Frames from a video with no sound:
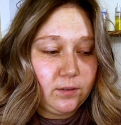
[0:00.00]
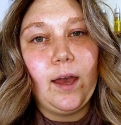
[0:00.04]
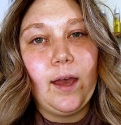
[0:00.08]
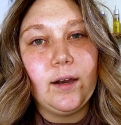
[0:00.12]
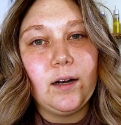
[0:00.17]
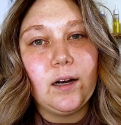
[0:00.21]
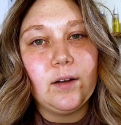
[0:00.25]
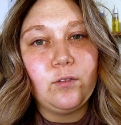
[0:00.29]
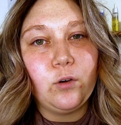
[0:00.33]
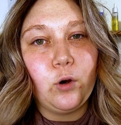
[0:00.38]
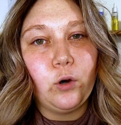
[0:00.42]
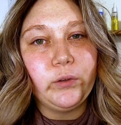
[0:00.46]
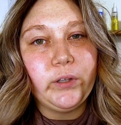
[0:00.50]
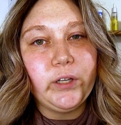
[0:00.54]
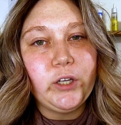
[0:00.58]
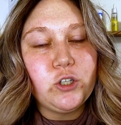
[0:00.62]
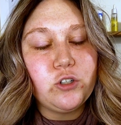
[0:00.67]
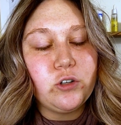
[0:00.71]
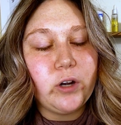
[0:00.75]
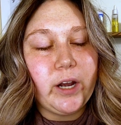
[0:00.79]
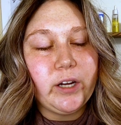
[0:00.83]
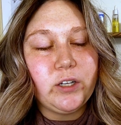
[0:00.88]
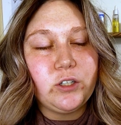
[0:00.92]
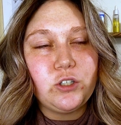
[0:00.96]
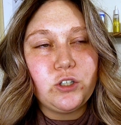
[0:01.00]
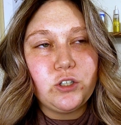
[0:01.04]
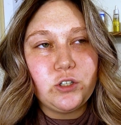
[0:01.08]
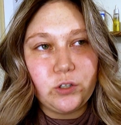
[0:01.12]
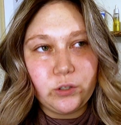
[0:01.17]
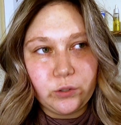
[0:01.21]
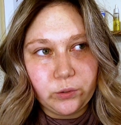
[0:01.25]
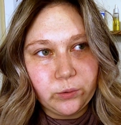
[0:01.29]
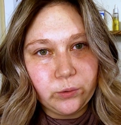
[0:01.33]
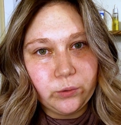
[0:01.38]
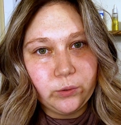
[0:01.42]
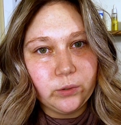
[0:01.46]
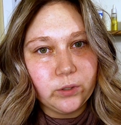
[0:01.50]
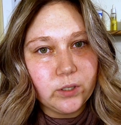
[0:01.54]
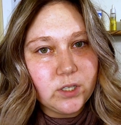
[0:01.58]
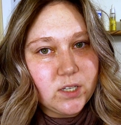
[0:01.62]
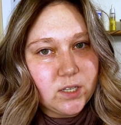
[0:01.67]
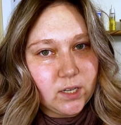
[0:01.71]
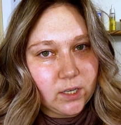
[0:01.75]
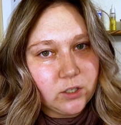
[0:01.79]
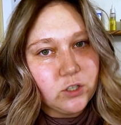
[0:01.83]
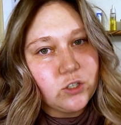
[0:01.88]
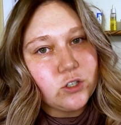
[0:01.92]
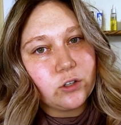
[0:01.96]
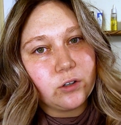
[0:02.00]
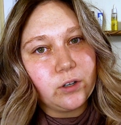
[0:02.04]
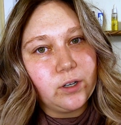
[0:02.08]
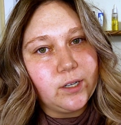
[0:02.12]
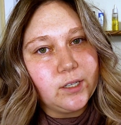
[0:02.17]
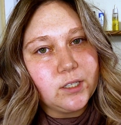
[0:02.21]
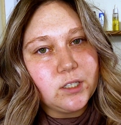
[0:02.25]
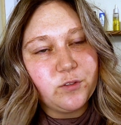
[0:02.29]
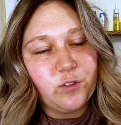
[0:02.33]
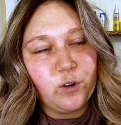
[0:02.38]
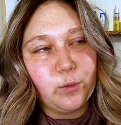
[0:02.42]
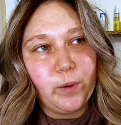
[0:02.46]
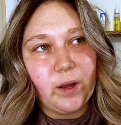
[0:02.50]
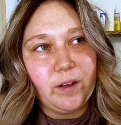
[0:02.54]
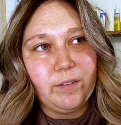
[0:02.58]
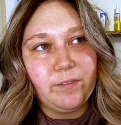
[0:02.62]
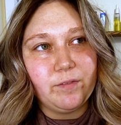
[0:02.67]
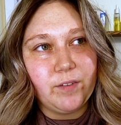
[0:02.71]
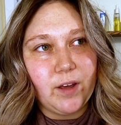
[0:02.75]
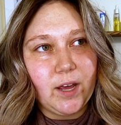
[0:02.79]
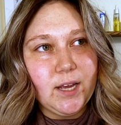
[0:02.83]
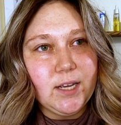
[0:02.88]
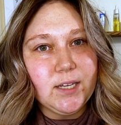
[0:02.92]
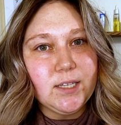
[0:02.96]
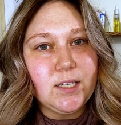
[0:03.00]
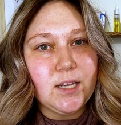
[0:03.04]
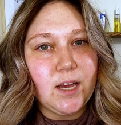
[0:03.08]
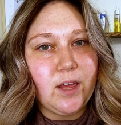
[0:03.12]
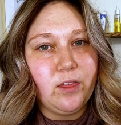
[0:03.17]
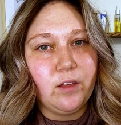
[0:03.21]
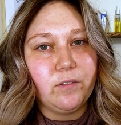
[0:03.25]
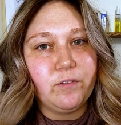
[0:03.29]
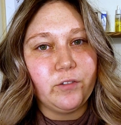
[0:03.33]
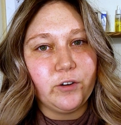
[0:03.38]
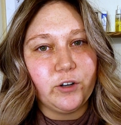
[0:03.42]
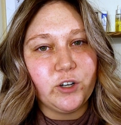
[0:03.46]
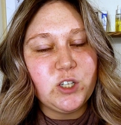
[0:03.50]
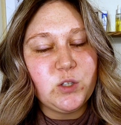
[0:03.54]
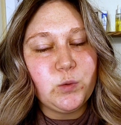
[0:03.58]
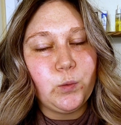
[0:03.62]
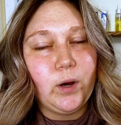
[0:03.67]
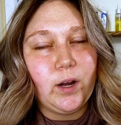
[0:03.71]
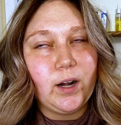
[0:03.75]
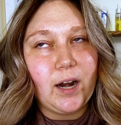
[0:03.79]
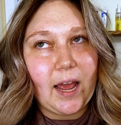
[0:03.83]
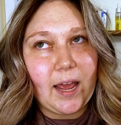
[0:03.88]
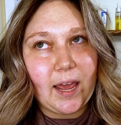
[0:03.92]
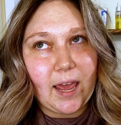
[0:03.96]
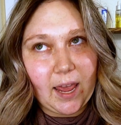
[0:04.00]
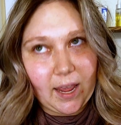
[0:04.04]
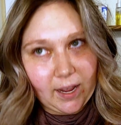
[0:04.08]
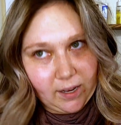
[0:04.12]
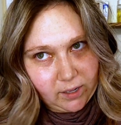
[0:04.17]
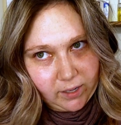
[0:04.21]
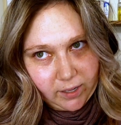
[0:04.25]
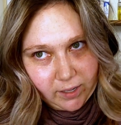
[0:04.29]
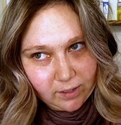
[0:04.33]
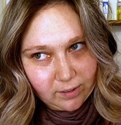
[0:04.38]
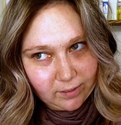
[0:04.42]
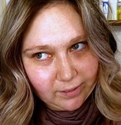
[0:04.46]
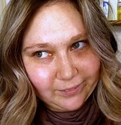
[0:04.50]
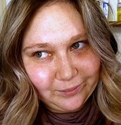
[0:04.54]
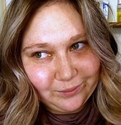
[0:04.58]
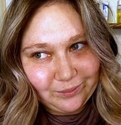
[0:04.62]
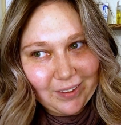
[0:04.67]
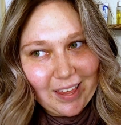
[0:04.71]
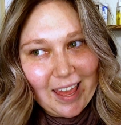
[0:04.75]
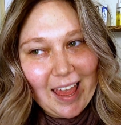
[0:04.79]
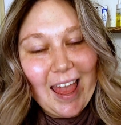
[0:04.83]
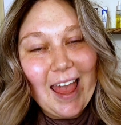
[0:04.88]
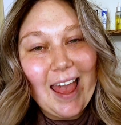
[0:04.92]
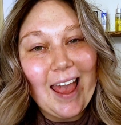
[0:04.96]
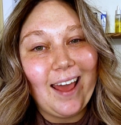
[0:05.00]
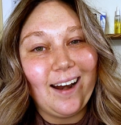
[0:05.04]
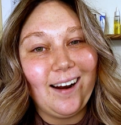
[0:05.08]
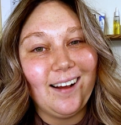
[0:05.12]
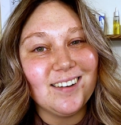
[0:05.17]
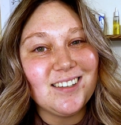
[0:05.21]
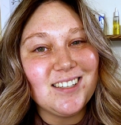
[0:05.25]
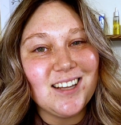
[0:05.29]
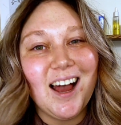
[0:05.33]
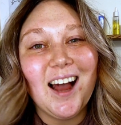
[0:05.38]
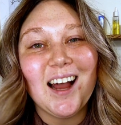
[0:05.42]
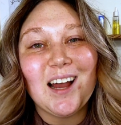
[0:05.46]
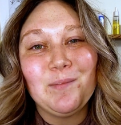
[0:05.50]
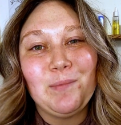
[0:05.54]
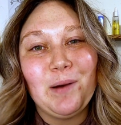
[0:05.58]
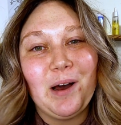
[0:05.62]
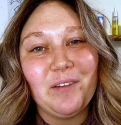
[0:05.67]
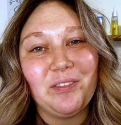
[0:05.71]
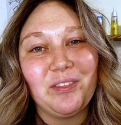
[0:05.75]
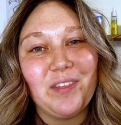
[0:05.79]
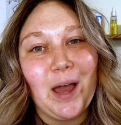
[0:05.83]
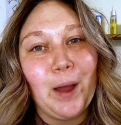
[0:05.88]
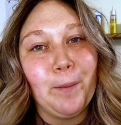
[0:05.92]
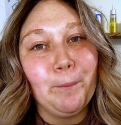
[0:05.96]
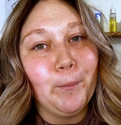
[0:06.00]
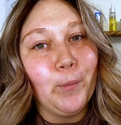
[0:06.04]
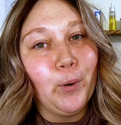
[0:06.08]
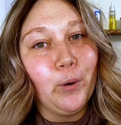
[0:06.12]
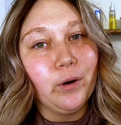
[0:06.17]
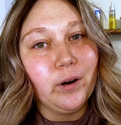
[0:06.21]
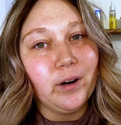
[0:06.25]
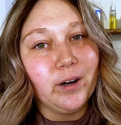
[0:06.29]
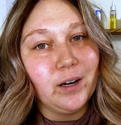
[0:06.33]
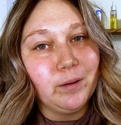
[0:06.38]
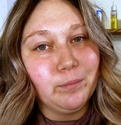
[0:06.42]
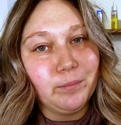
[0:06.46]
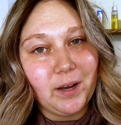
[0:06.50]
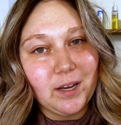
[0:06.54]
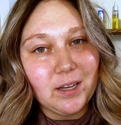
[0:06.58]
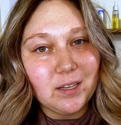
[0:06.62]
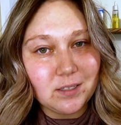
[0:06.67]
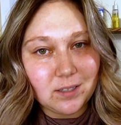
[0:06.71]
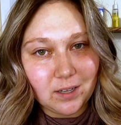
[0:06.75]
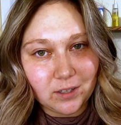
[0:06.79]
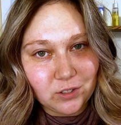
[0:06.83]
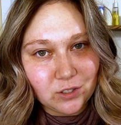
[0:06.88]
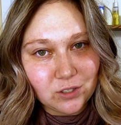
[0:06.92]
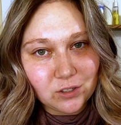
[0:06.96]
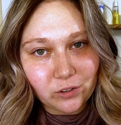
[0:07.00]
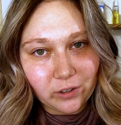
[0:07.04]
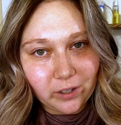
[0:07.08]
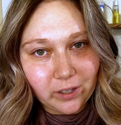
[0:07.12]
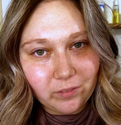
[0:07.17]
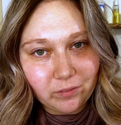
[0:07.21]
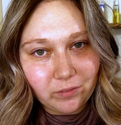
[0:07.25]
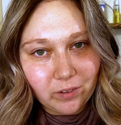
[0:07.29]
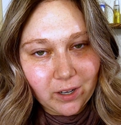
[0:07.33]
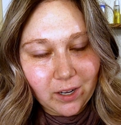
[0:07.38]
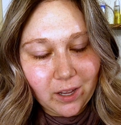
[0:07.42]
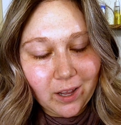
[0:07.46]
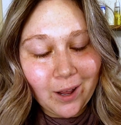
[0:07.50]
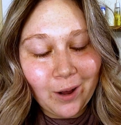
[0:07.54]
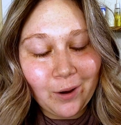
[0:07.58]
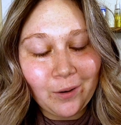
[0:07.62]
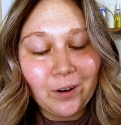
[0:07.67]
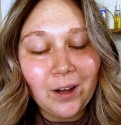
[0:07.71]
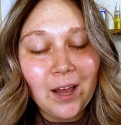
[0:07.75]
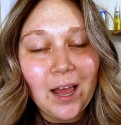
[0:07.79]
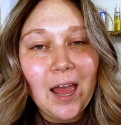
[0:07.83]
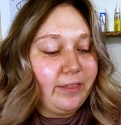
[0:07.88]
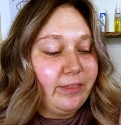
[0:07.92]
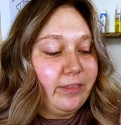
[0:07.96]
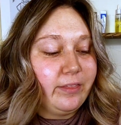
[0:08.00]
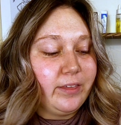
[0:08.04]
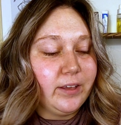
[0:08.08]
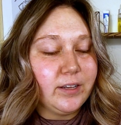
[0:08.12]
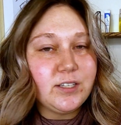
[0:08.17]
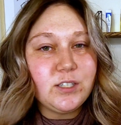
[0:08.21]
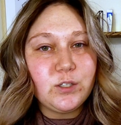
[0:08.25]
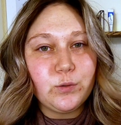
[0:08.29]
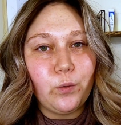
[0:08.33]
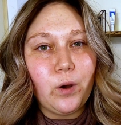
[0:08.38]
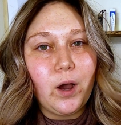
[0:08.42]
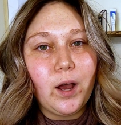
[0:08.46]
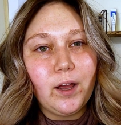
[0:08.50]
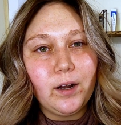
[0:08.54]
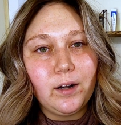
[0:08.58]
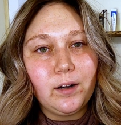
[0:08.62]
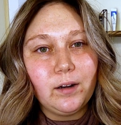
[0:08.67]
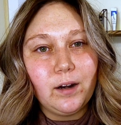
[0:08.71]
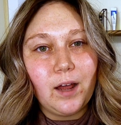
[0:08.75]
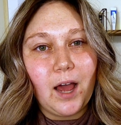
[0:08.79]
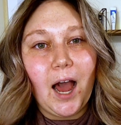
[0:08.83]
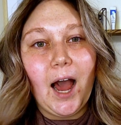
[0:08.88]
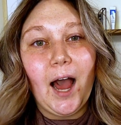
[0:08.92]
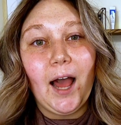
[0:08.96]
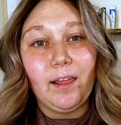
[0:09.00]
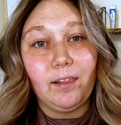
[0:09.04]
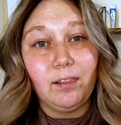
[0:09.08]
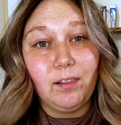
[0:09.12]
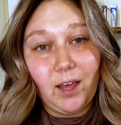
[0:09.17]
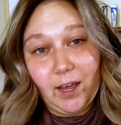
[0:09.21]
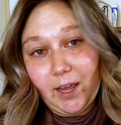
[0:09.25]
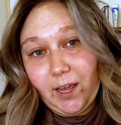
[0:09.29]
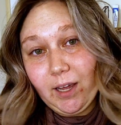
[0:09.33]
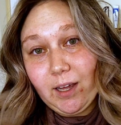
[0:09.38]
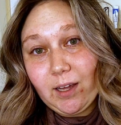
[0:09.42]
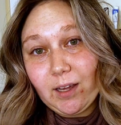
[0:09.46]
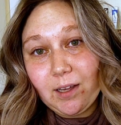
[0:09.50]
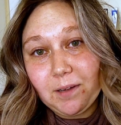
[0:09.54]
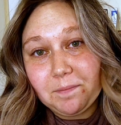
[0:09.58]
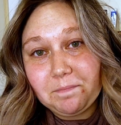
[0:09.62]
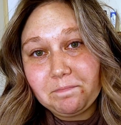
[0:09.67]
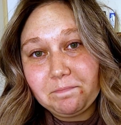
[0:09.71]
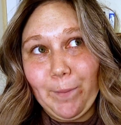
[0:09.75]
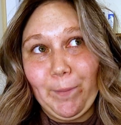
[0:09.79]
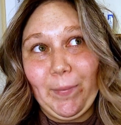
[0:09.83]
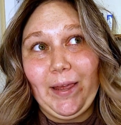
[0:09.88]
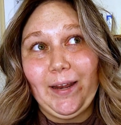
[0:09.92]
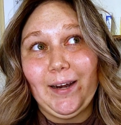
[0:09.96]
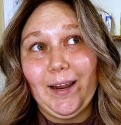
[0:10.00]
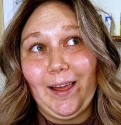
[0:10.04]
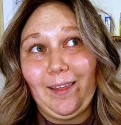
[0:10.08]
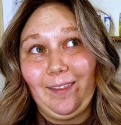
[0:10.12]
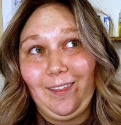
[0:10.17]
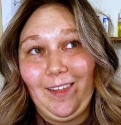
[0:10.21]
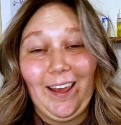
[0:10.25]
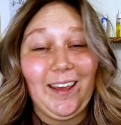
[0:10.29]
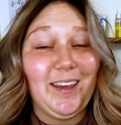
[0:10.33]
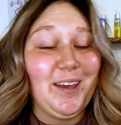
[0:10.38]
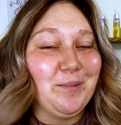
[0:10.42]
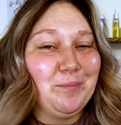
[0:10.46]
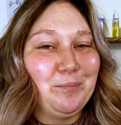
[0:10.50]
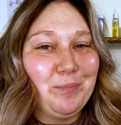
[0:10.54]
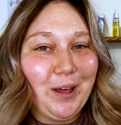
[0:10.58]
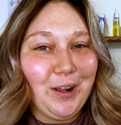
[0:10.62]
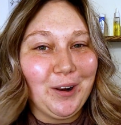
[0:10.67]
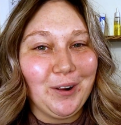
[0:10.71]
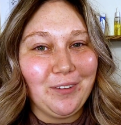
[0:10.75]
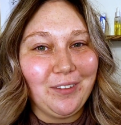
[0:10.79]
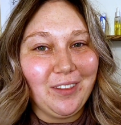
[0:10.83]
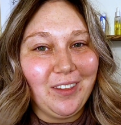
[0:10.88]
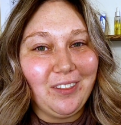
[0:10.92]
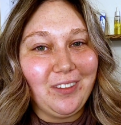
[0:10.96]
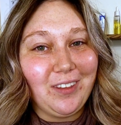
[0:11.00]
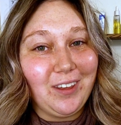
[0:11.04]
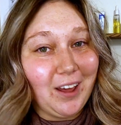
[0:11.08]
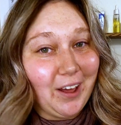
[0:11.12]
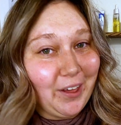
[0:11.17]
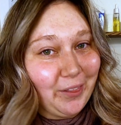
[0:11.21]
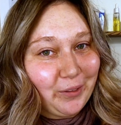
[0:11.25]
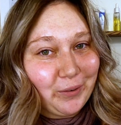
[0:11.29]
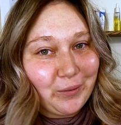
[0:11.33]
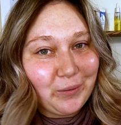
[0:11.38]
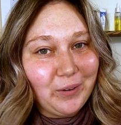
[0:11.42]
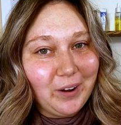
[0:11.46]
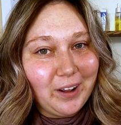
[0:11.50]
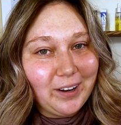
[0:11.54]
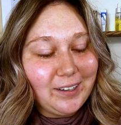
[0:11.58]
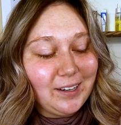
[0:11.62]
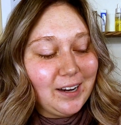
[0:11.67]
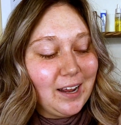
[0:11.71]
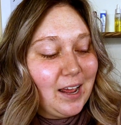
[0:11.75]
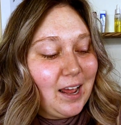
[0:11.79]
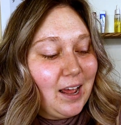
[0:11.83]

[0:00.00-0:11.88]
And I've only tried 2 sunscreens for my face, and the first one I hated, and I'll talk about that more in my sunscreen video. And this one I like. I mean, I like it better than the other one.